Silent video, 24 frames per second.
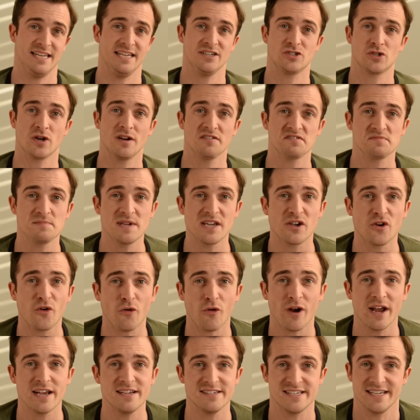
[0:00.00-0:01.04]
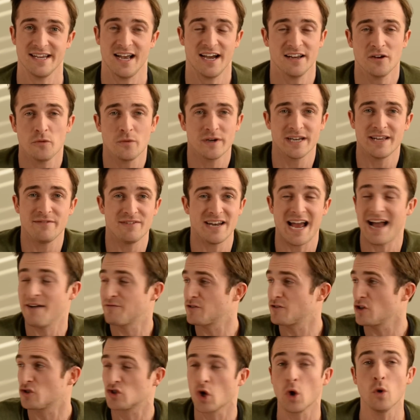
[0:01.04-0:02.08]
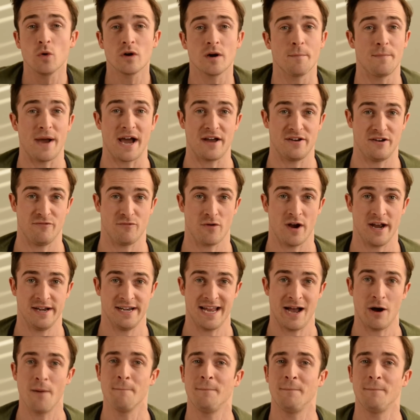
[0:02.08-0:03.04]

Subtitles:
It drives me crazy. I don't want to even have to talk about it right now.